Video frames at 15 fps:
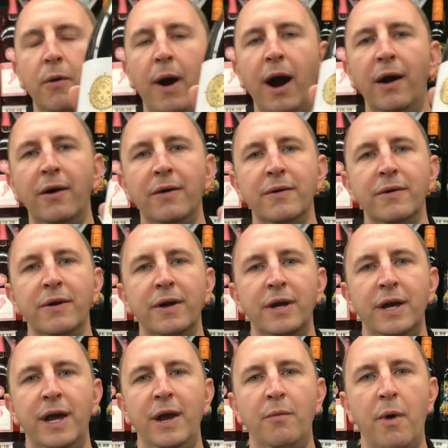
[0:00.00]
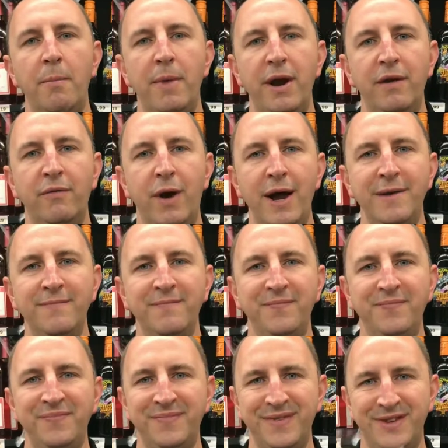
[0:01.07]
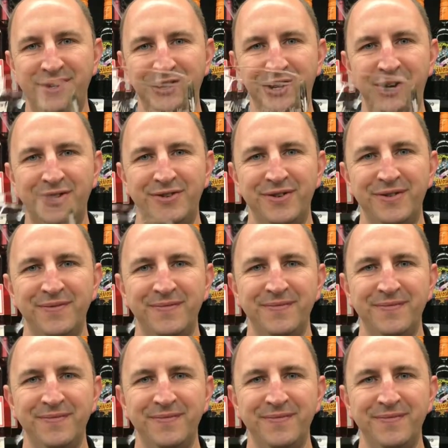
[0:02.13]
Noir, in 1 Minute of Wine. Cheers.